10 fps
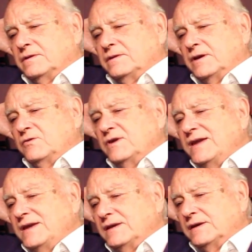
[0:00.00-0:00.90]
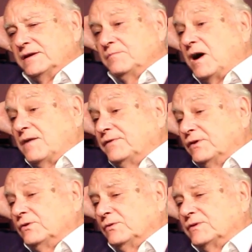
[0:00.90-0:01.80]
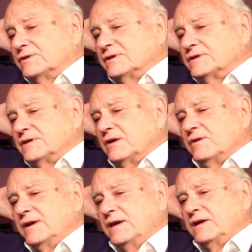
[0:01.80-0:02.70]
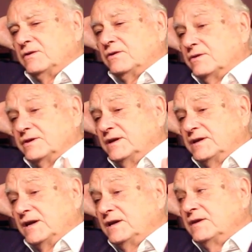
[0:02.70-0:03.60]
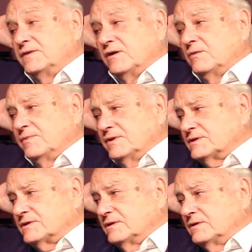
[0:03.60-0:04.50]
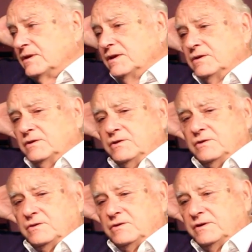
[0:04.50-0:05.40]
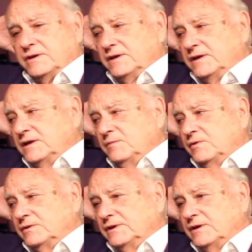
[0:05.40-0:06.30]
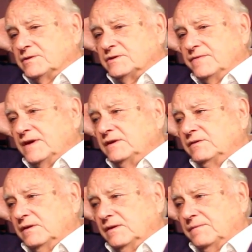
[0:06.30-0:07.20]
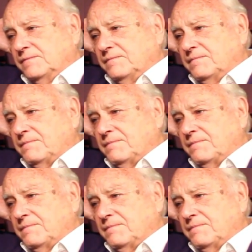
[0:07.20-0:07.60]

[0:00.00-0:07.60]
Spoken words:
no healer, in my view, no healer or indeed any therapist can cure or heal anybody else of anything.